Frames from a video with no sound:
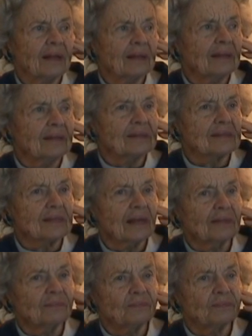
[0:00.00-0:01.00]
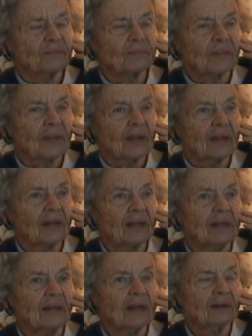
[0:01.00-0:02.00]
And he said,
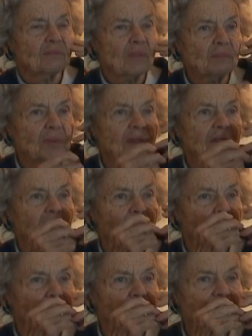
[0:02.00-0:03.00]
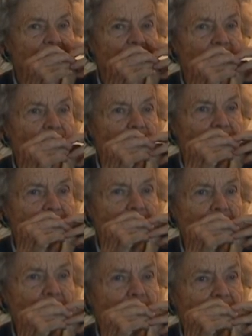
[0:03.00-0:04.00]
and I remember he bit into his
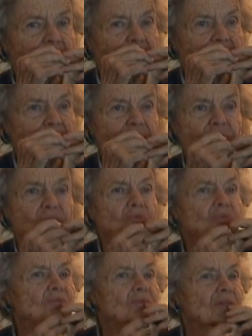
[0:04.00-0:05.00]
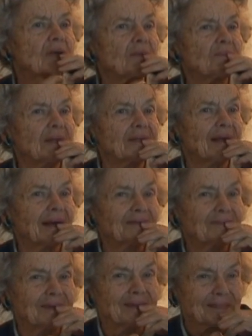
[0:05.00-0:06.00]
hamburger and the juice was coming
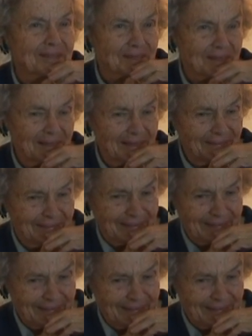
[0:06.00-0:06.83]
down his chin.